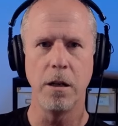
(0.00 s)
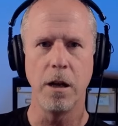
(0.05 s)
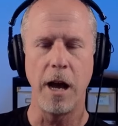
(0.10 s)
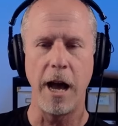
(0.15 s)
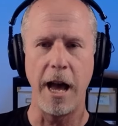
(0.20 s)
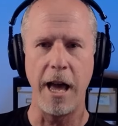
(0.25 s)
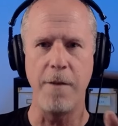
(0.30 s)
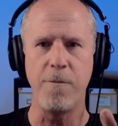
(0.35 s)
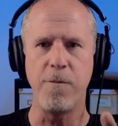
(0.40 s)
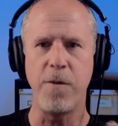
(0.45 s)
I
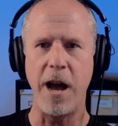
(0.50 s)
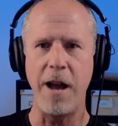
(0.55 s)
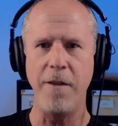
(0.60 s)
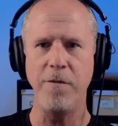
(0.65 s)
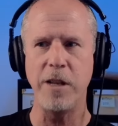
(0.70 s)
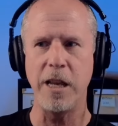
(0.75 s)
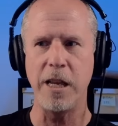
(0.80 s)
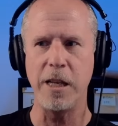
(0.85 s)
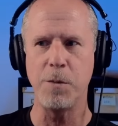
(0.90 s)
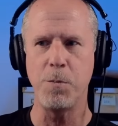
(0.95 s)
had 5
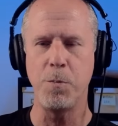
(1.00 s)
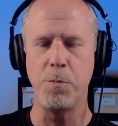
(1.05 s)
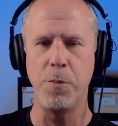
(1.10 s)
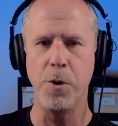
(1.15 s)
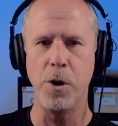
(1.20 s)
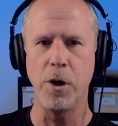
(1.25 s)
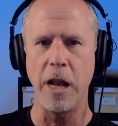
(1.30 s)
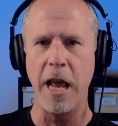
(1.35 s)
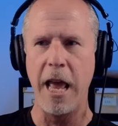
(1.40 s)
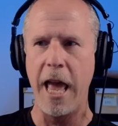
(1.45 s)
days
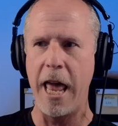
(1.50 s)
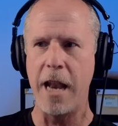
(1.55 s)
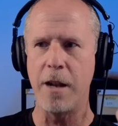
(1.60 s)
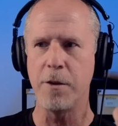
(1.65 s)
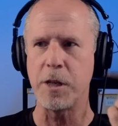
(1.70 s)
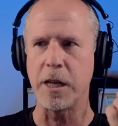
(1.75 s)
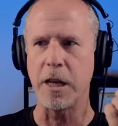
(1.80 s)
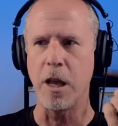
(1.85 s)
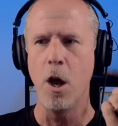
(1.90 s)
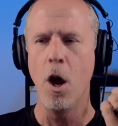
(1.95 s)
booked, and I was
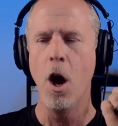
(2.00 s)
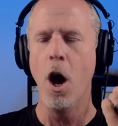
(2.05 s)
like,